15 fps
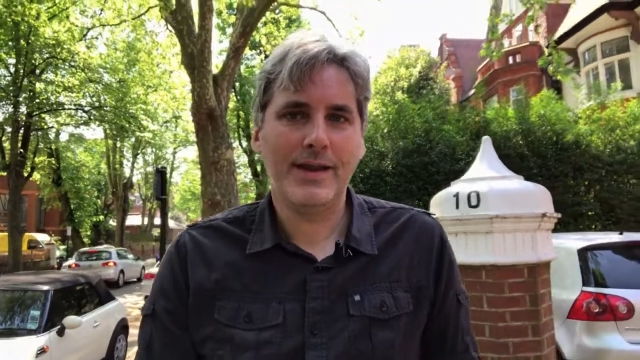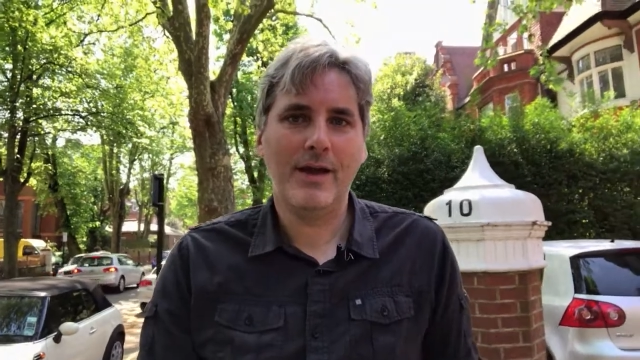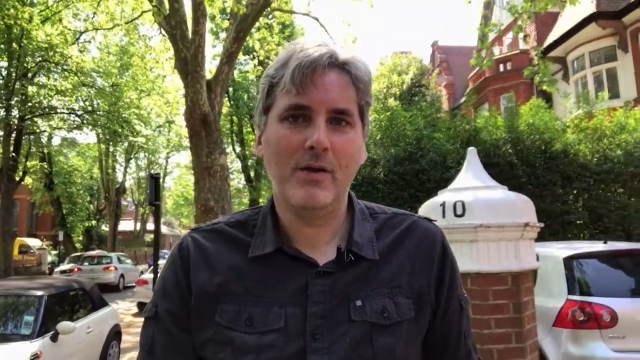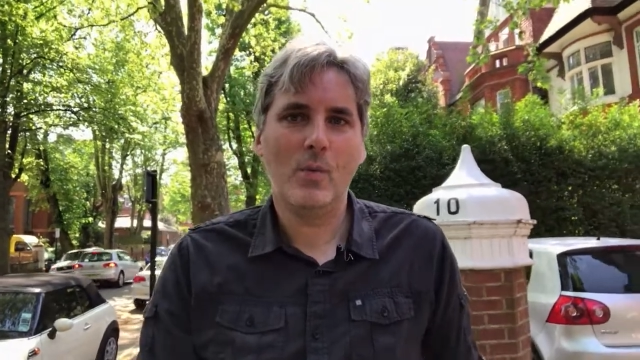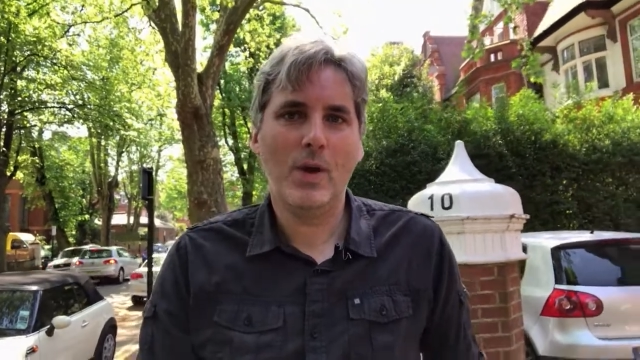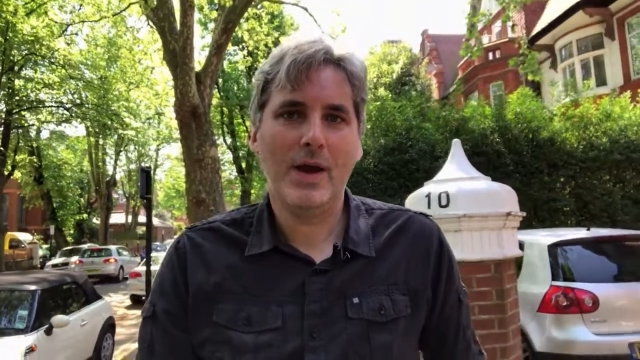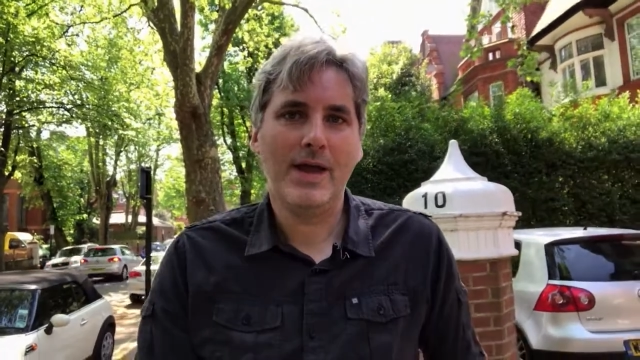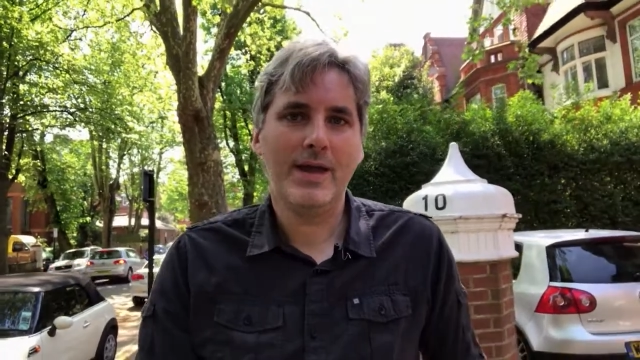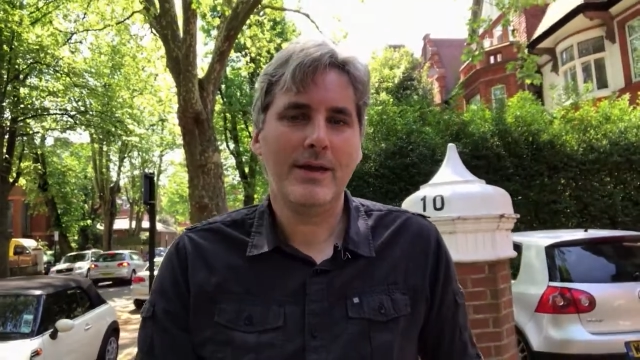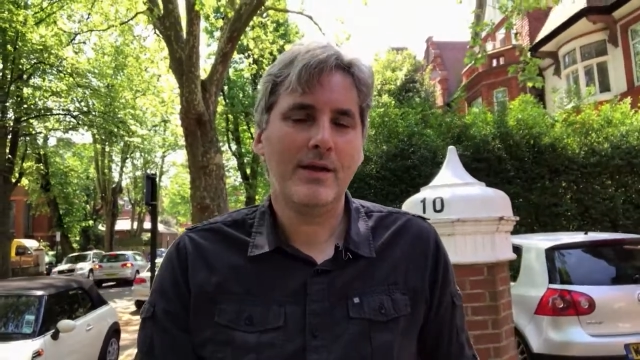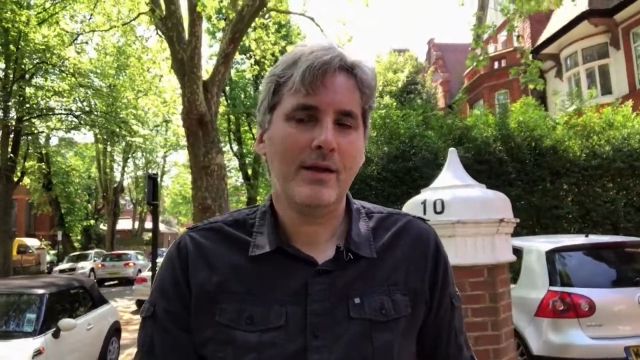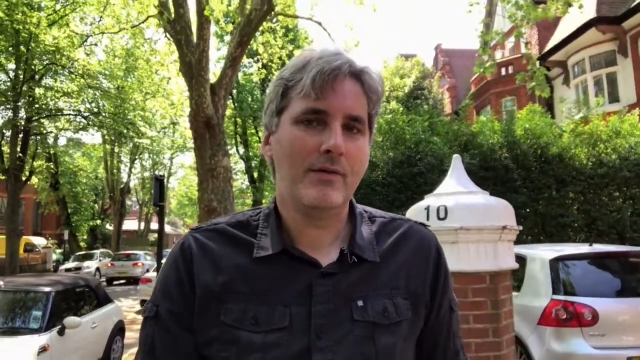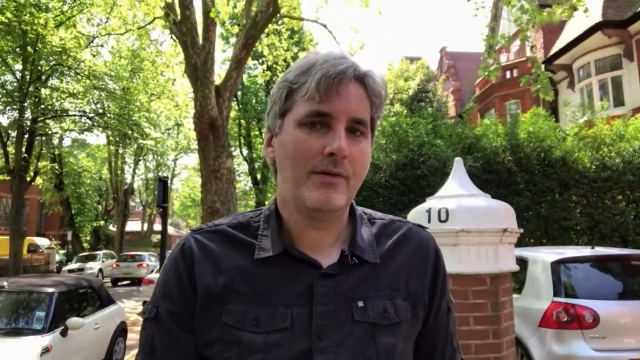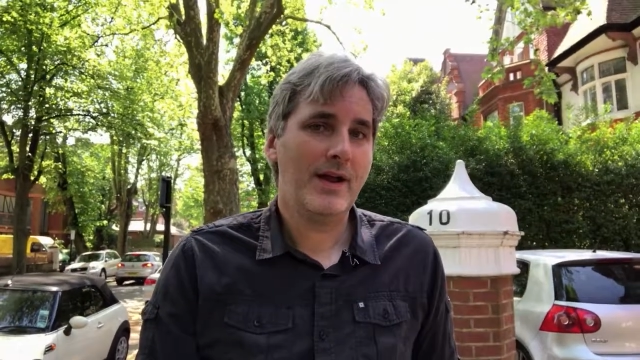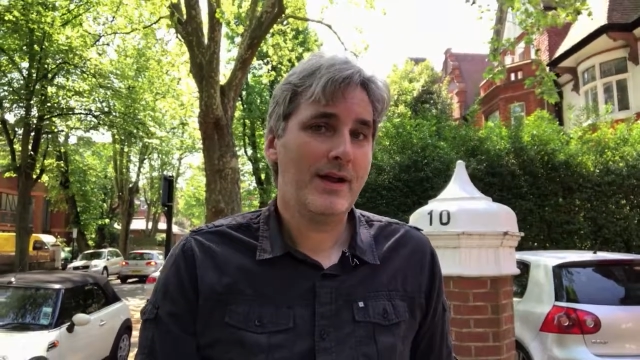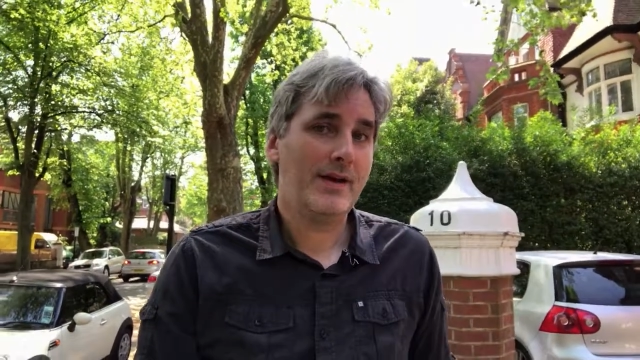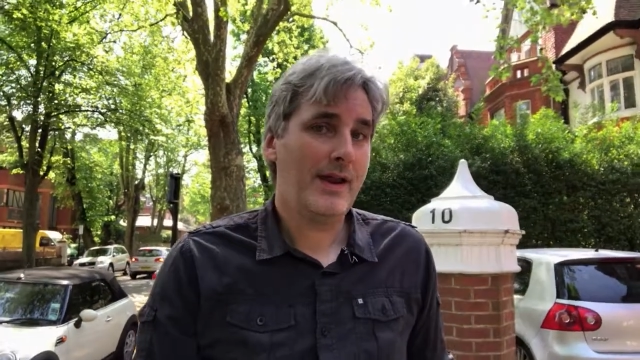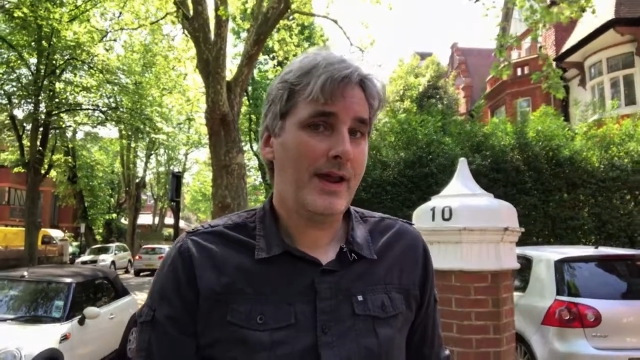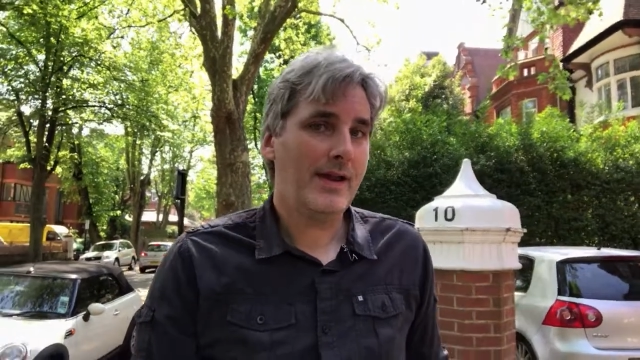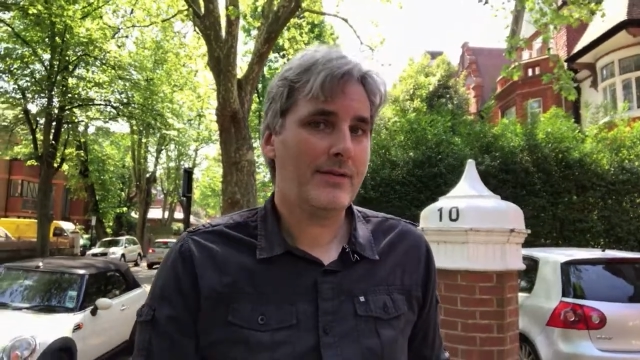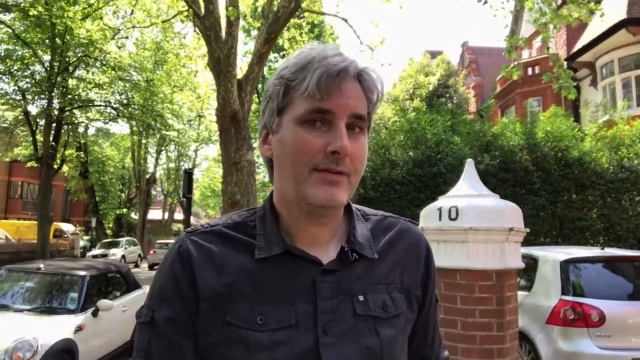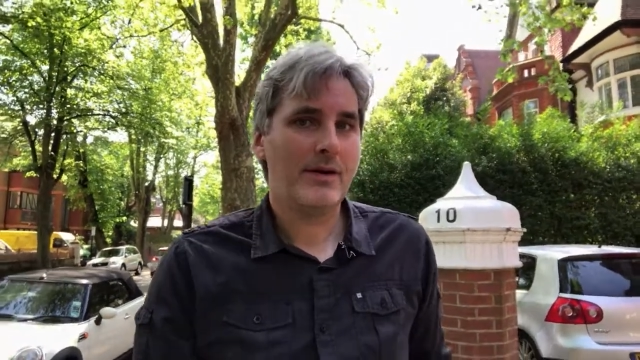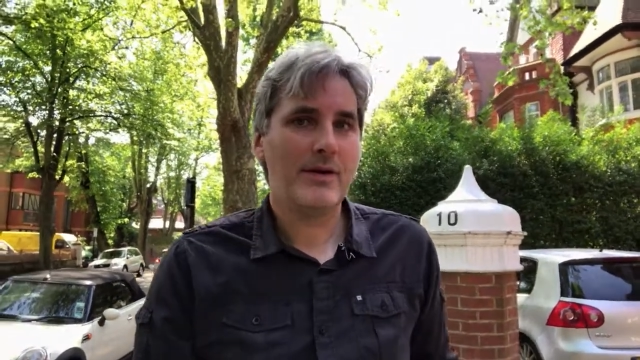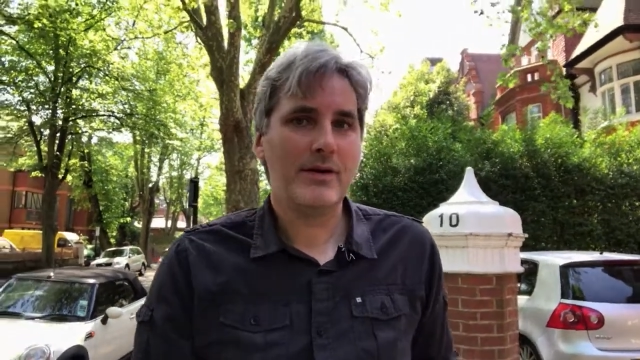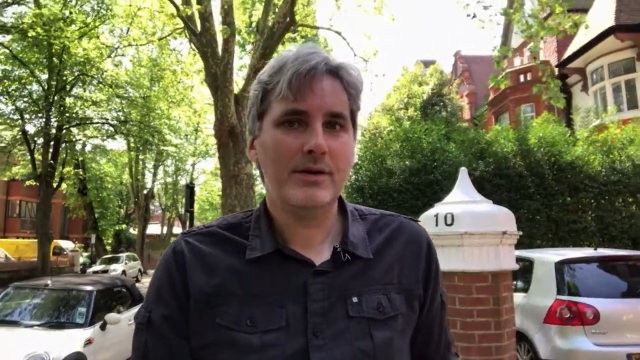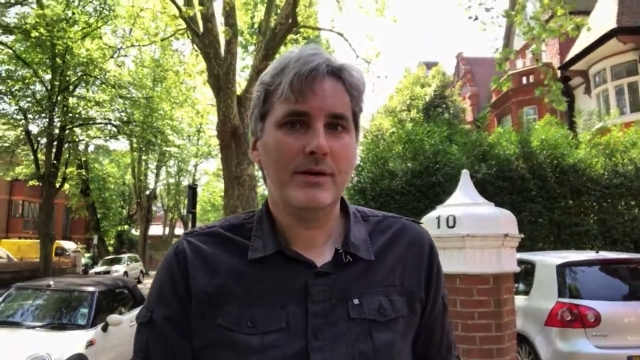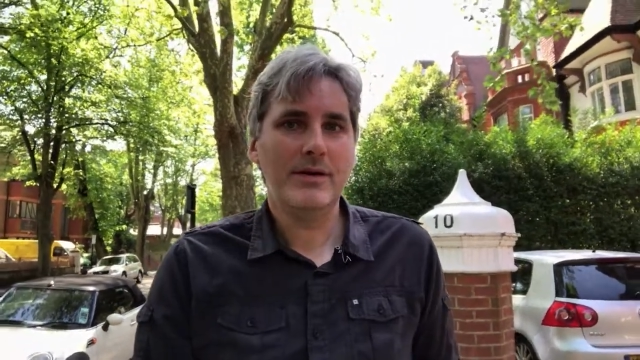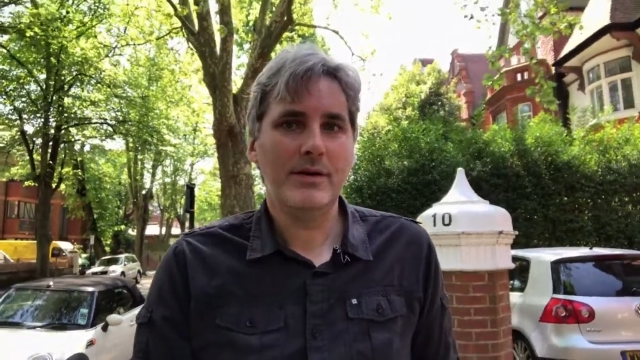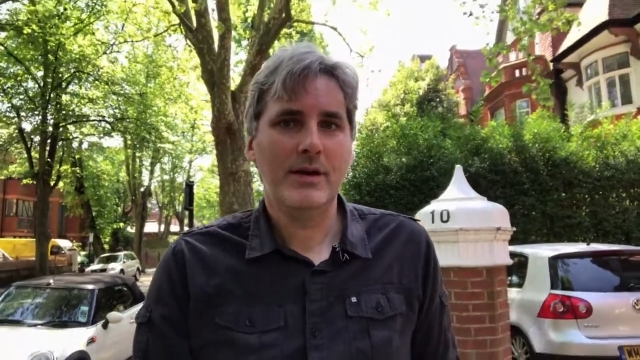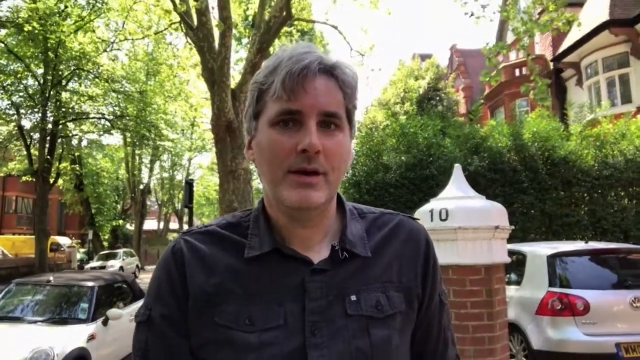our way around
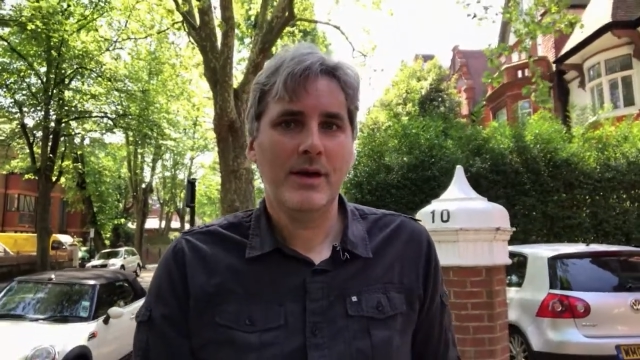Xcode,